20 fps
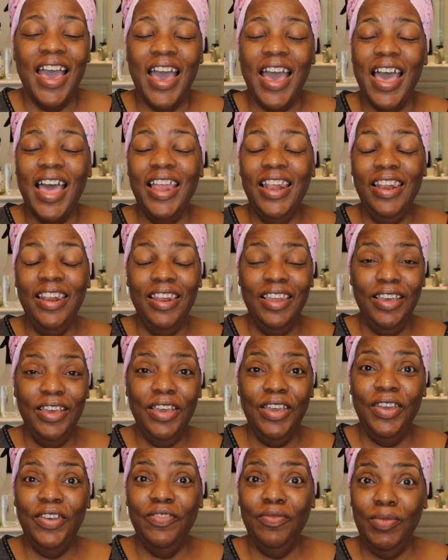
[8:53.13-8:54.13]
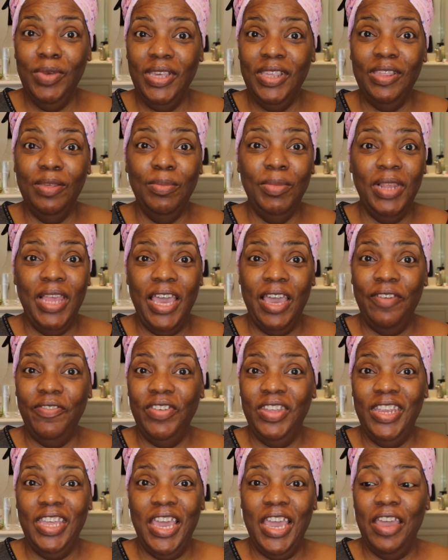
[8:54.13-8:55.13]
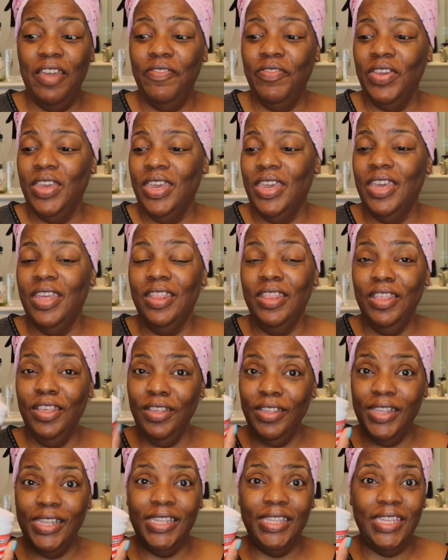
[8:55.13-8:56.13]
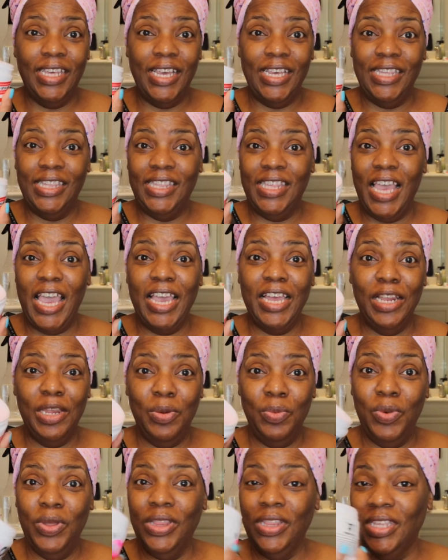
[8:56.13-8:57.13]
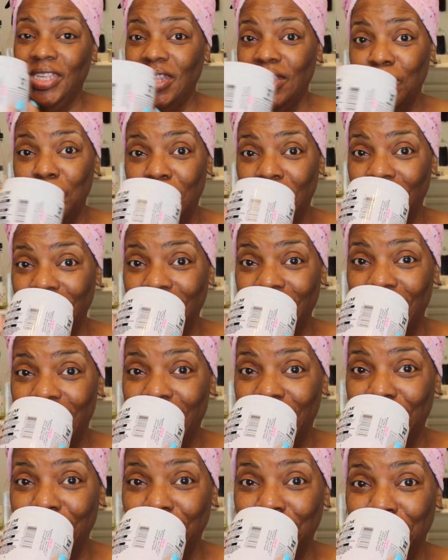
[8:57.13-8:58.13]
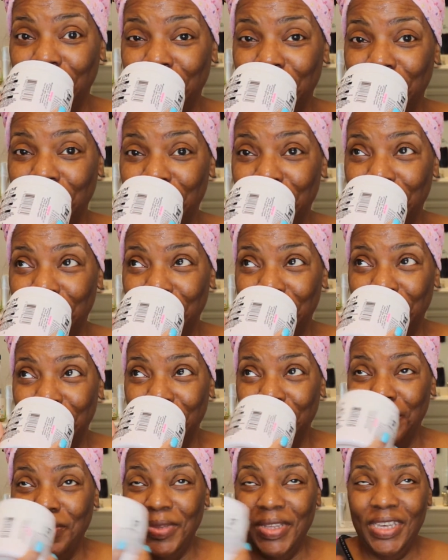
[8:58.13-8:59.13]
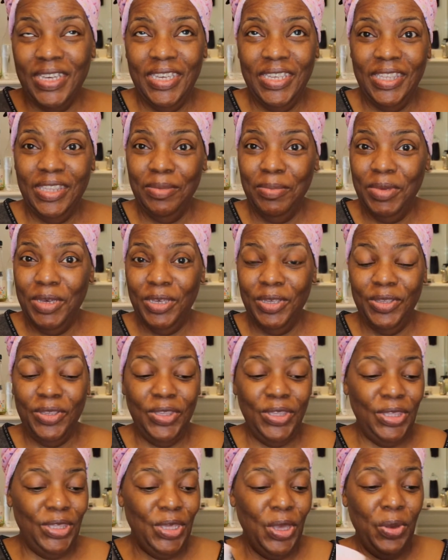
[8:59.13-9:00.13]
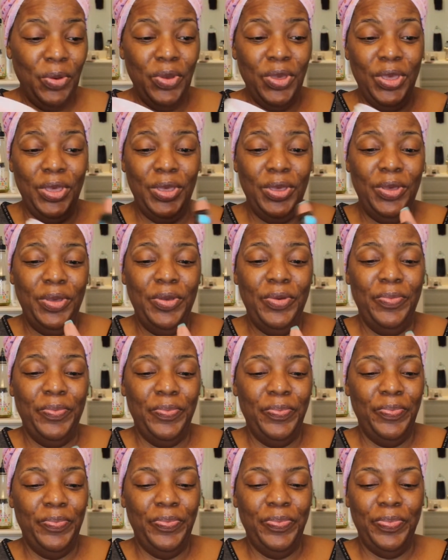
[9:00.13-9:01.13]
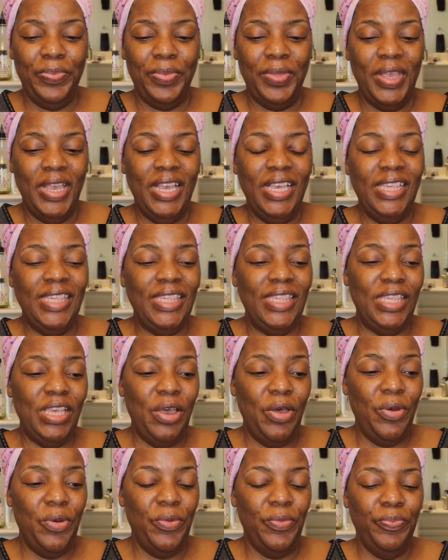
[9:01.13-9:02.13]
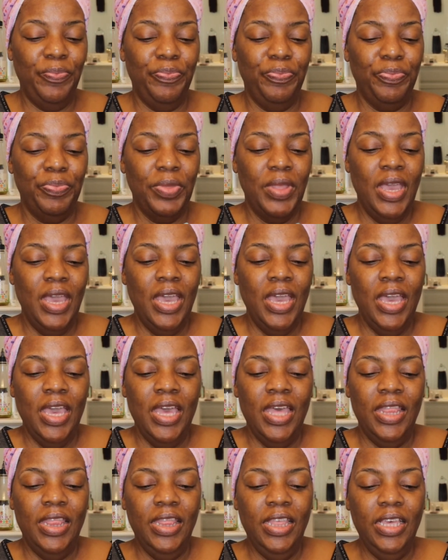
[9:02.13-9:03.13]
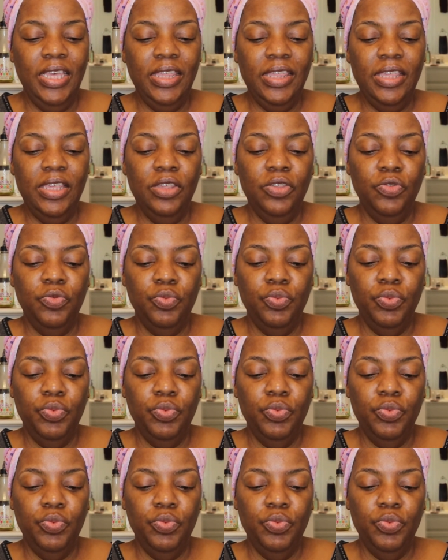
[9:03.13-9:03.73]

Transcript: I love me some Laffy Taffy. And this is exactly what this smells like. It smells so good. So, this is